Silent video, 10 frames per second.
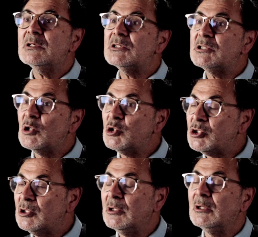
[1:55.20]

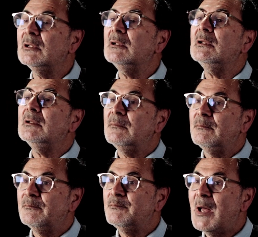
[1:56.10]
social
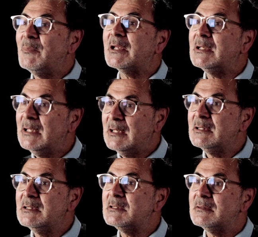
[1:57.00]
public
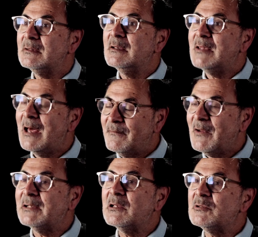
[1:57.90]
needs, that
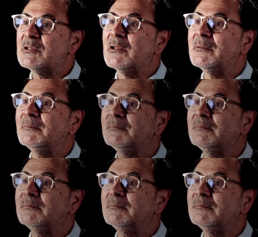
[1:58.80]
fight goes on.